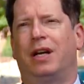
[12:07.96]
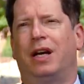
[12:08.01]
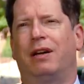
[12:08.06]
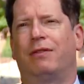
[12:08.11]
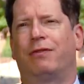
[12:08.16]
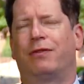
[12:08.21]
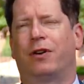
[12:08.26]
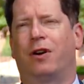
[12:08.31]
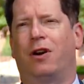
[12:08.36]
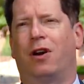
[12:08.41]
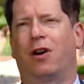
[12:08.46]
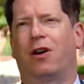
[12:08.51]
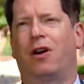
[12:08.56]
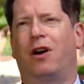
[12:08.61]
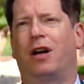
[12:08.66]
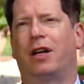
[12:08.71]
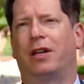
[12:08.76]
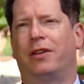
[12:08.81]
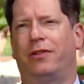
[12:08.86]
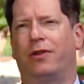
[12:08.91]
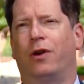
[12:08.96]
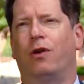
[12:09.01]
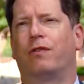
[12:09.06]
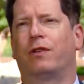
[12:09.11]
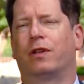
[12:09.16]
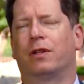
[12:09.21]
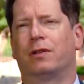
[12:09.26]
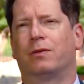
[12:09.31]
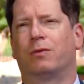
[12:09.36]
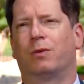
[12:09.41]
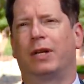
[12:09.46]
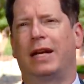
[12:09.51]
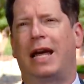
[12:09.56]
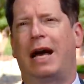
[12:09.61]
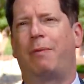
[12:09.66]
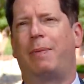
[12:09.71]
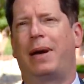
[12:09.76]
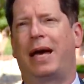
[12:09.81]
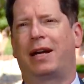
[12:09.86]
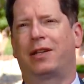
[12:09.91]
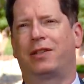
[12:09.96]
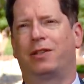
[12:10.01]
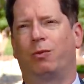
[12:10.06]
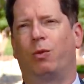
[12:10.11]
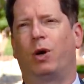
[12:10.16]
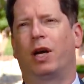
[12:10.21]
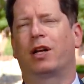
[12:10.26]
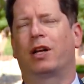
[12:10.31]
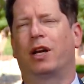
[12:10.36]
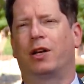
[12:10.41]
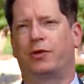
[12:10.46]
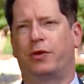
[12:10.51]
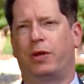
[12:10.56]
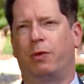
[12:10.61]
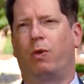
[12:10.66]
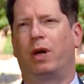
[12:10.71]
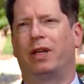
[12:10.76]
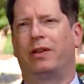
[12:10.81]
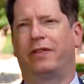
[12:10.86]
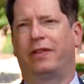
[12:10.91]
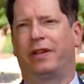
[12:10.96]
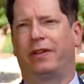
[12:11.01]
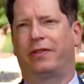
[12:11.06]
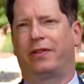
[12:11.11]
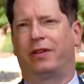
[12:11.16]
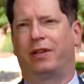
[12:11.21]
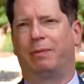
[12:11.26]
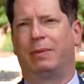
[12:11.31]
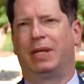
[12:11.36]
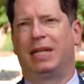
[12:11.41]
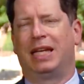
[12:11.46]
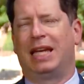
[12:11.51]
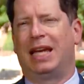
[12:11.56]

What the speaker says: for Hong Kong is over. We're now back to one country, one system,